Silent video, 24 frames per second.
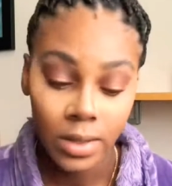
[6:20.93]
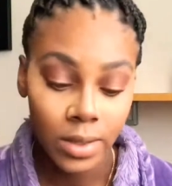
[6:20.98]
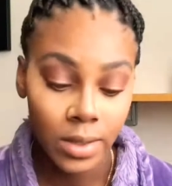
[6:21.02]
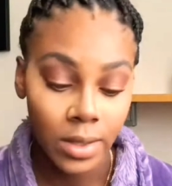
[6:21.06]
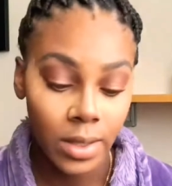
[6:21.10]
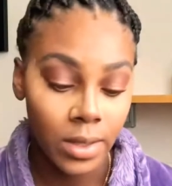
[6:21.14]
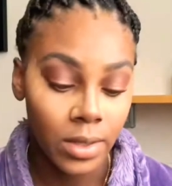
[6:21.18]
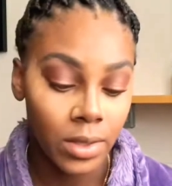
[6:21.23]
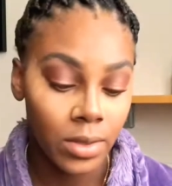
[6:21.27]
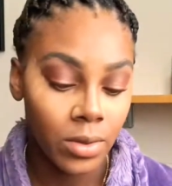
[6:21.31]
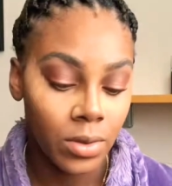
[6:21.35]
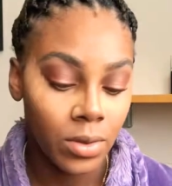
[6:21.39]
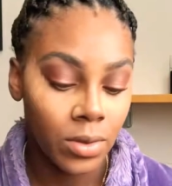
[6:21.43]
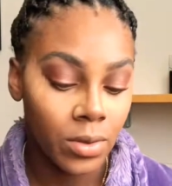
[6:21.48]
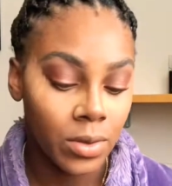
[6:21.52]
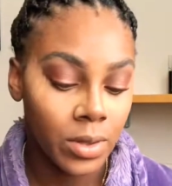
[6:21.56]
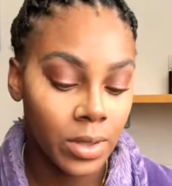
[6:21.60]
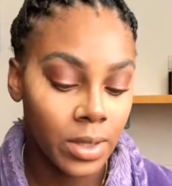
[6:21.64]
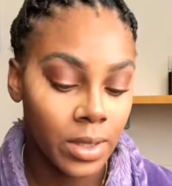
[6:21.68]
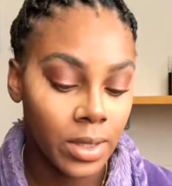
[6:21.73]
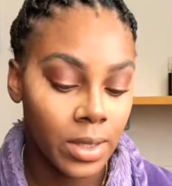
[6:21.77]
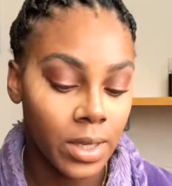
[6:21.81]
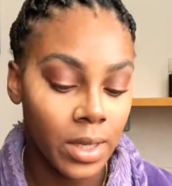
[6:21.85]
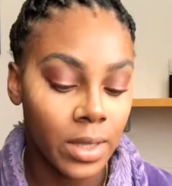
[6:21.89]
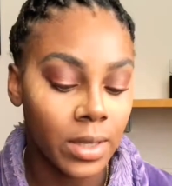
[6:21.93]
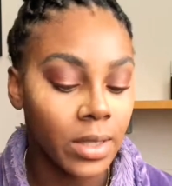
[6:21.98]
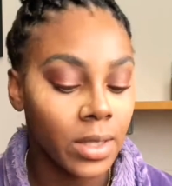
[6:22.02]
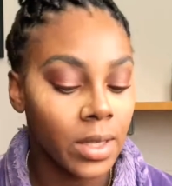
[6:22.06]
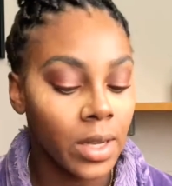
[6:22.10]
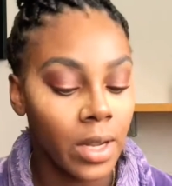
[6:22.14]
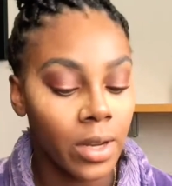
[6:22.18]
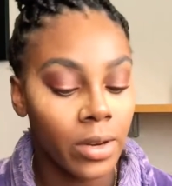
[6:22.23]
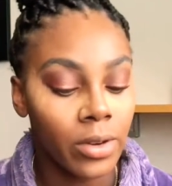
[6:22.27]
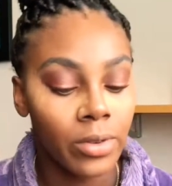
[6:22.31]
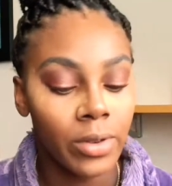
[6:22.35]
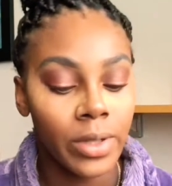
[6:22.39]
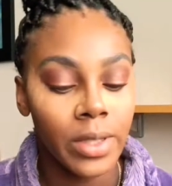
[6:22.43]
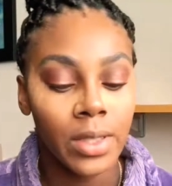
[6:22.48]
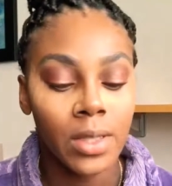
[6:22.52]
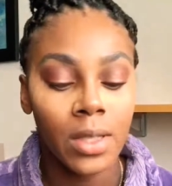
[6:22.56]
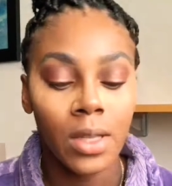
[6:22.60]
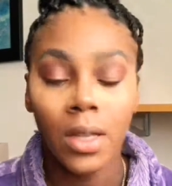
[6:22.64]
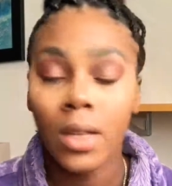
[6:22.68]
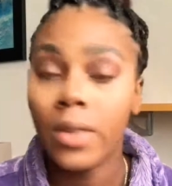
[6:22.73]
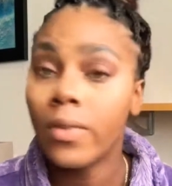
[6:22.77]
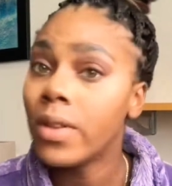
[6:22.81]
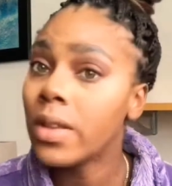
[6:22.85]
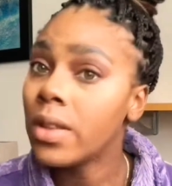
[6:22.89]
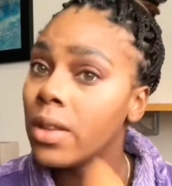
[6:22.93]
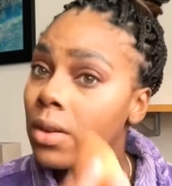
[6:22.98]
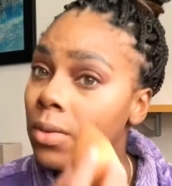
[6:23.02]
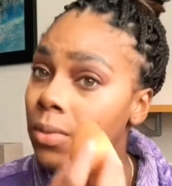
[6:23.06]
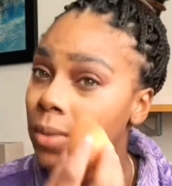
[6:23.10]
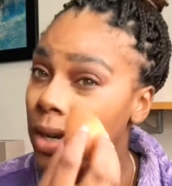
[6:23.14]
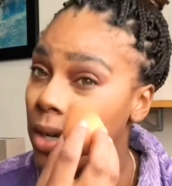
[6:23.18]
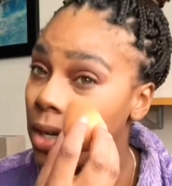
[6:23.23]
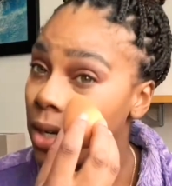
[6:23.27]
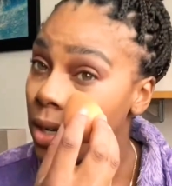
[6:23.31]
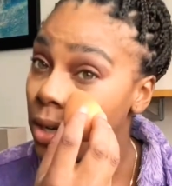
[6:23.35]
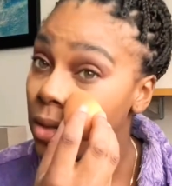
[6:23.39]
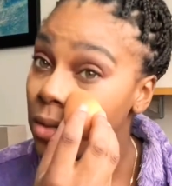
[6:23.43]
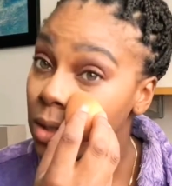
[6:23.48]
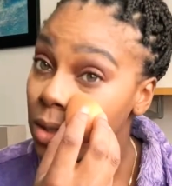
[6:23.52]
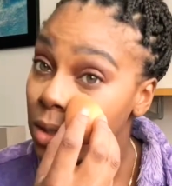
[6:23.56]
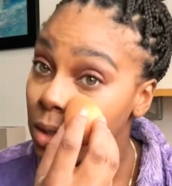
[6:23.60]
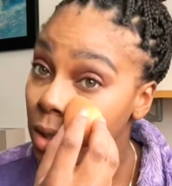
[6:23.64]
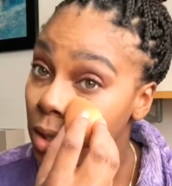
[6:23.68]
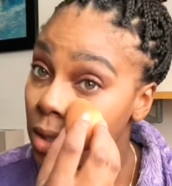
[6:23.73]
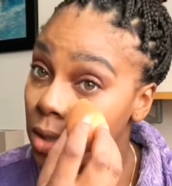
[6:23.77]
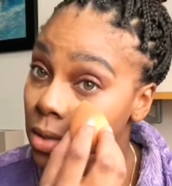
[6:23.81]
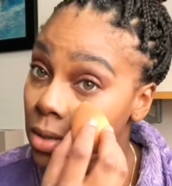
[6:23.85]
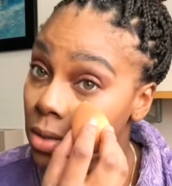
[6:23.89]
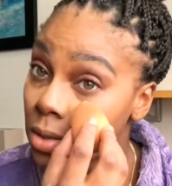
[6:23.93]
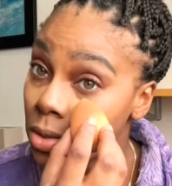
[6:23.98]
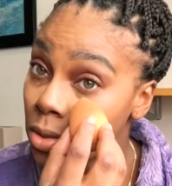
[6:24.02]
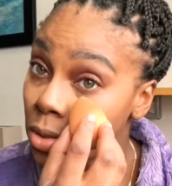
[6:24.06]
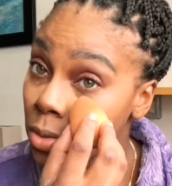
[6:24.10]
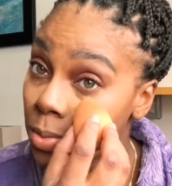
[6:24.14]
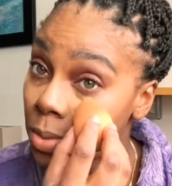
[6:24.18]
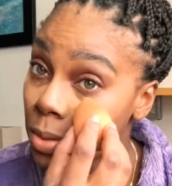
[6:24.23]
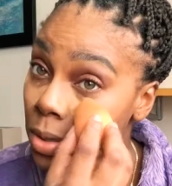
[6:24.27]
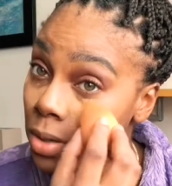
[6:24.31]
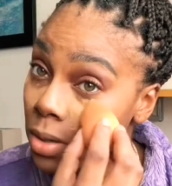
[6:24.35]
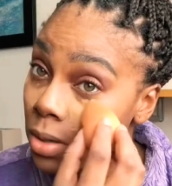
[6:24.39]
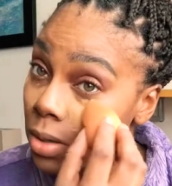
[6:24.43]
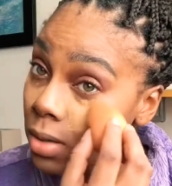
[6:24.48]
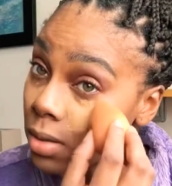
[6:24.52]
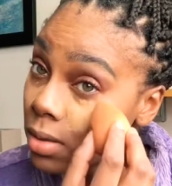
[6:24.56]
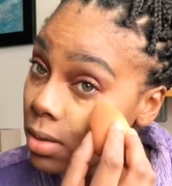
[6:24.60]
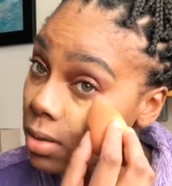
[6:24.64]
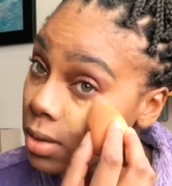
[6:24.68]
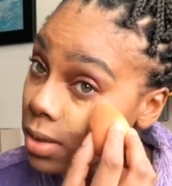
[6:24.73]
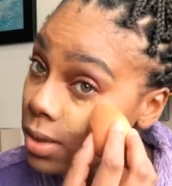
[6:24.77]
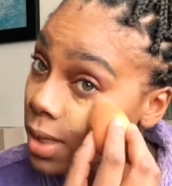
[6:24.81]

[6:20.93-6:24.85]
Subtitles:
I do tend to get greasy, even though right now it's like super cold.